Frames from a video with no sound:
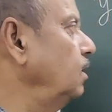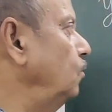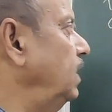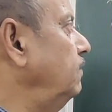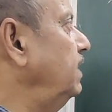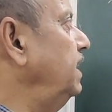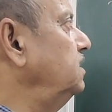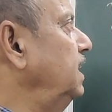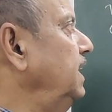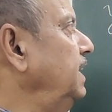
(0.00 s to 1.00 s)
Whenever it is
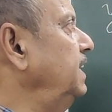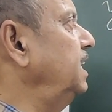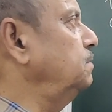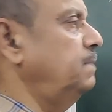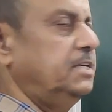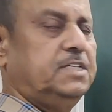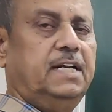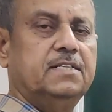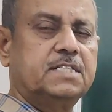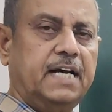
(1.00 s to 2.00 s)
a linear expression
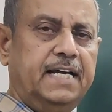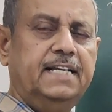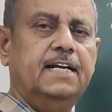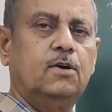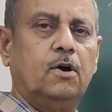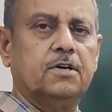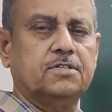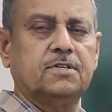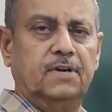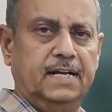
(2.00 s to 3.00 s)
in sin and
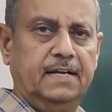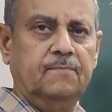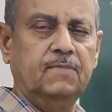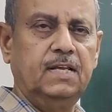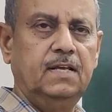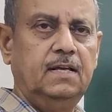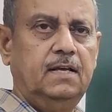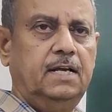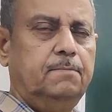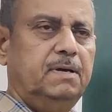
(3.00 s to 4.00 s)
cos only,
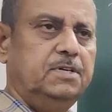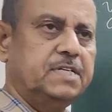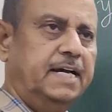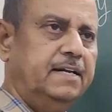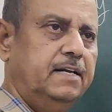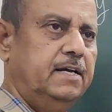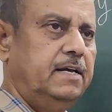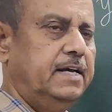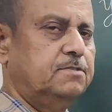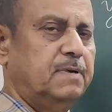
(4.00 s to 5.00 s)
it may be sin
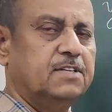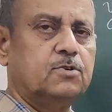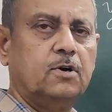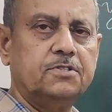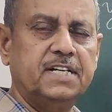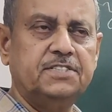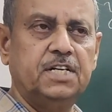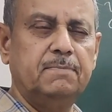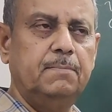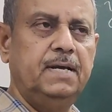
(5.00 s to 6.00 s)
x plus cos x,
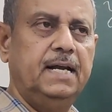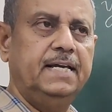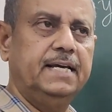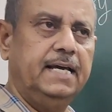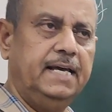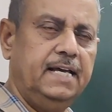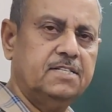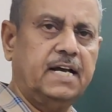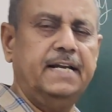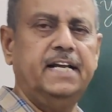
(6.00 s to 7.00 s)
it may be like a
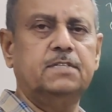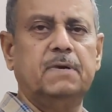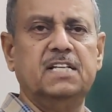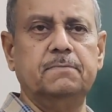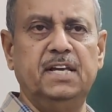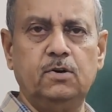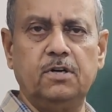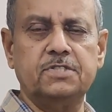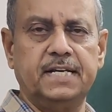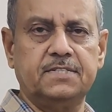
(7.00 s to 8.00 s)
sin x plus b
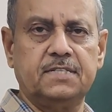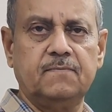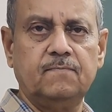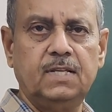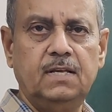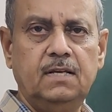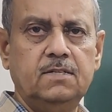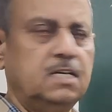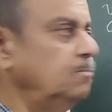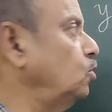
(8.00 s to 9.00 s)
cos x,
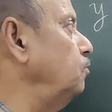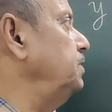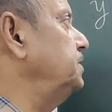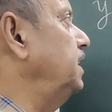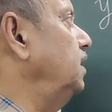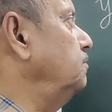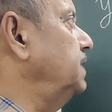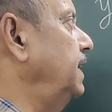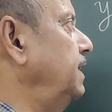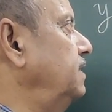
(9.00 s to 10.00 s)
some coefficient of
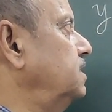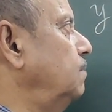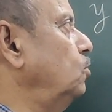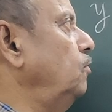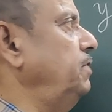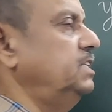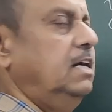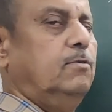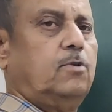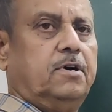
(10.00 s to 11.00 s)
sin and some coefficient
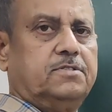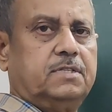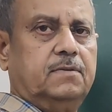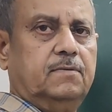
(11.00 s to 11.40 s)
of cos